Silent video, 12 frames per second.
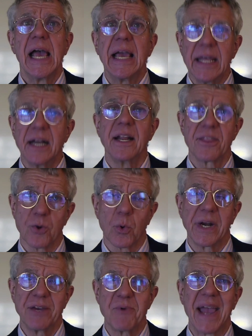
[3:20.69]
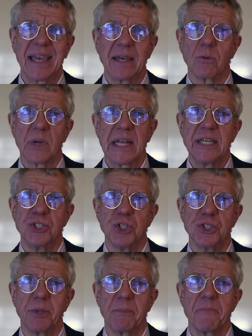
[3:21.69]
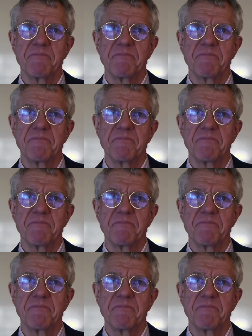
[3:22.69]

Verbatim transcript: in an authority ranking relationship.